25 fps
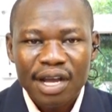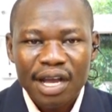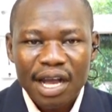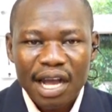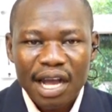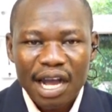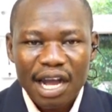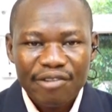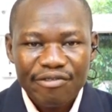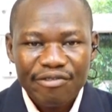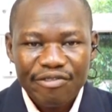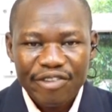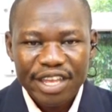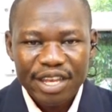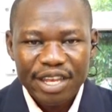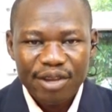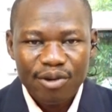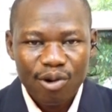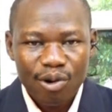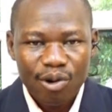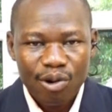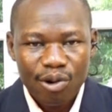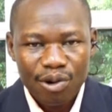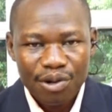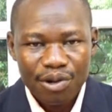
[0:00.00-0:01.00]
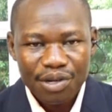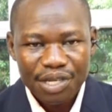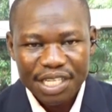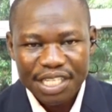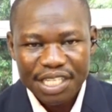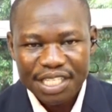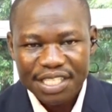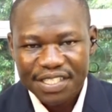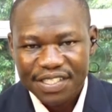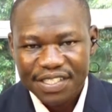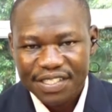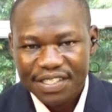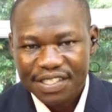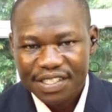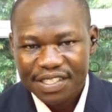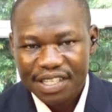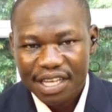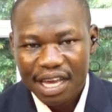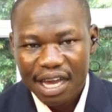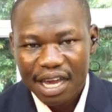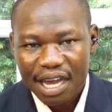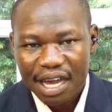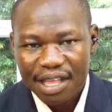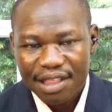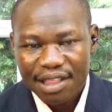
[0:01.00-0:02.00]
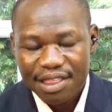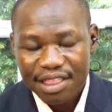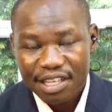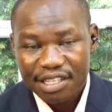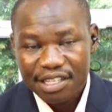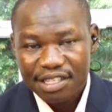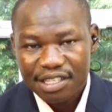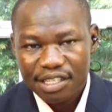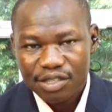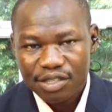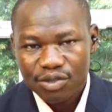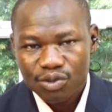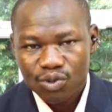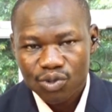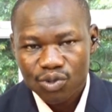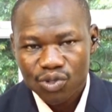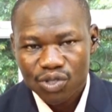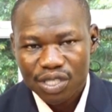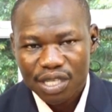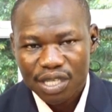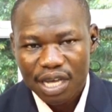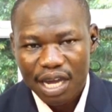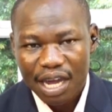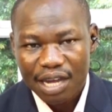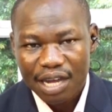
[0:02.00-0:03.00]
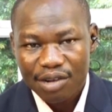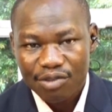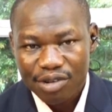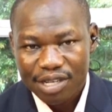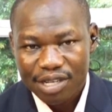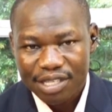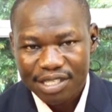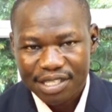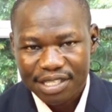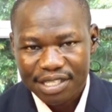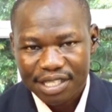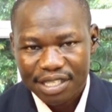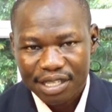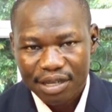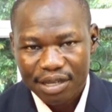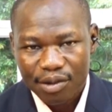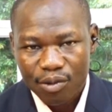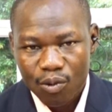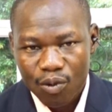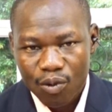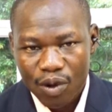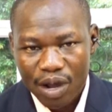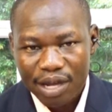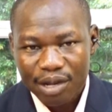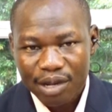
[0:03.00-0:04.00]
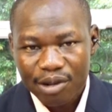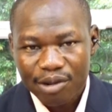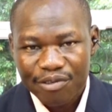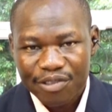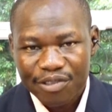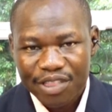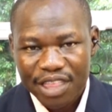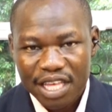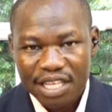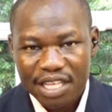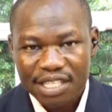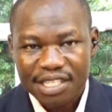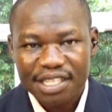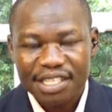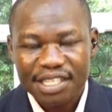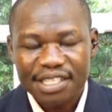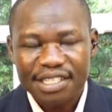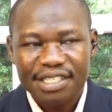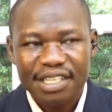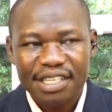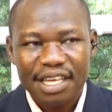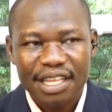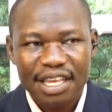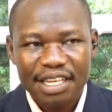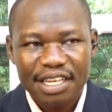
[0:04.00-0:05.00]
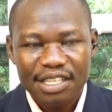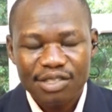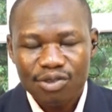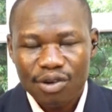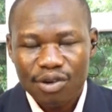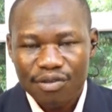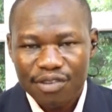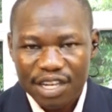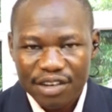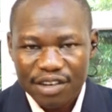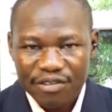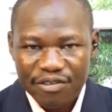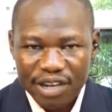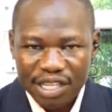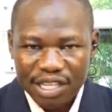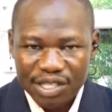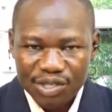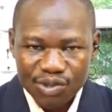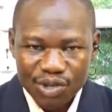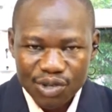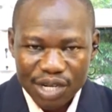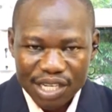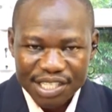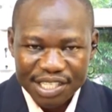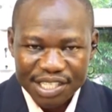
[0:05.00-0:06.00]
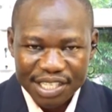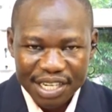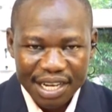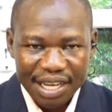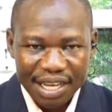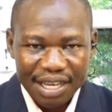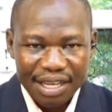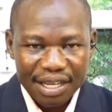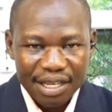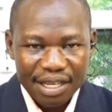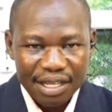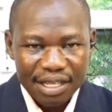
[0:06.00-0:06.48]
having all these issues addressed. One of these is the issue of infrastructure.